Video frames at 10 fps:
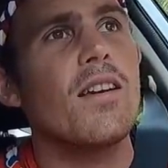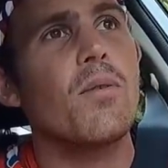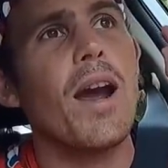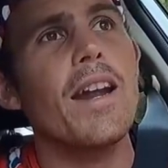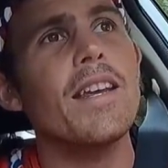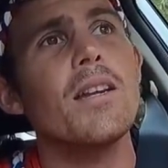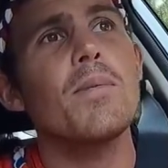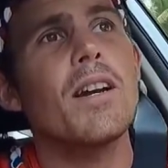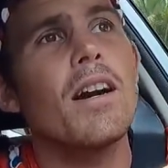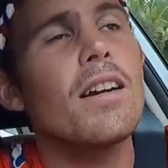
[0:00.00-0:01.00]
We're heading into
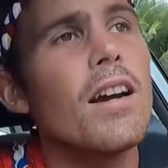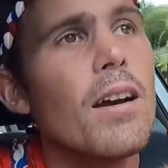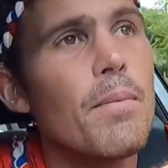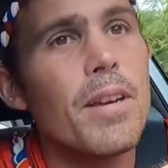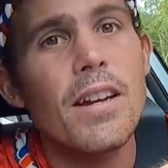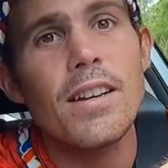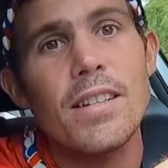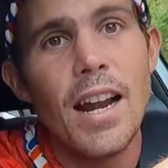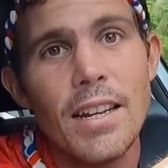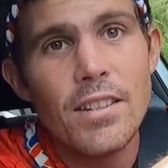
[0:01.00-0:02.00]
Baganga because
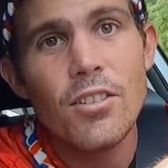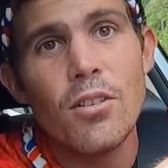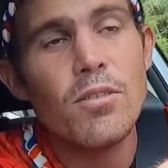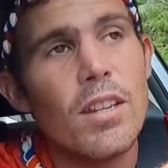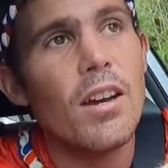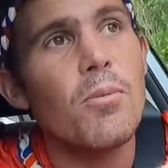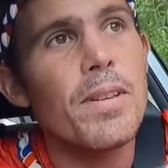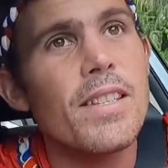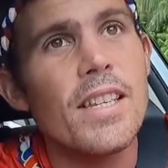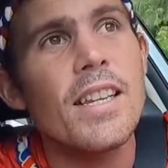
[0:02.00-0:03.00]
I need to go to the
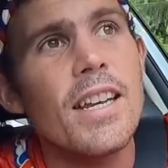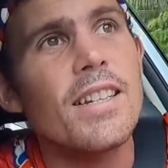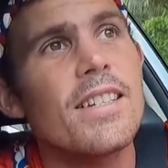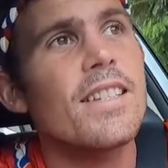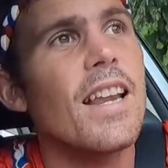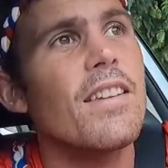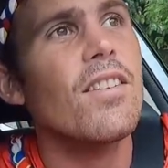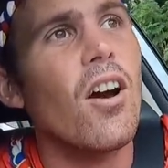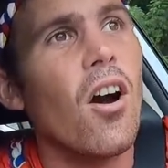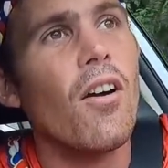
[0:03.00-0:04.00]
LBC and send
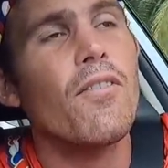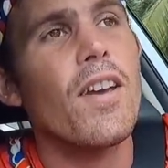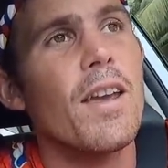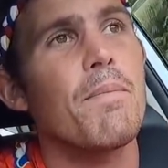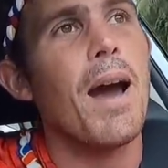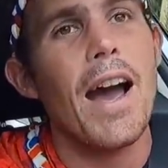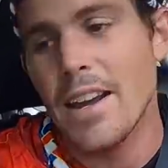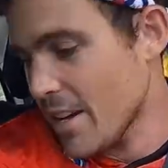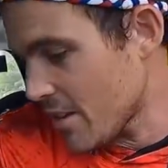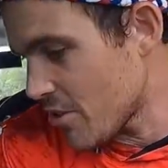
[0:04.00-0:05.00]
off a
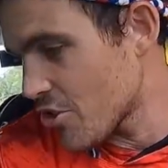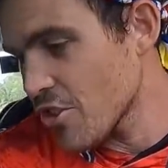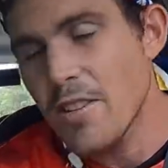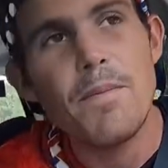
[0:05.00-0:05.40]
package.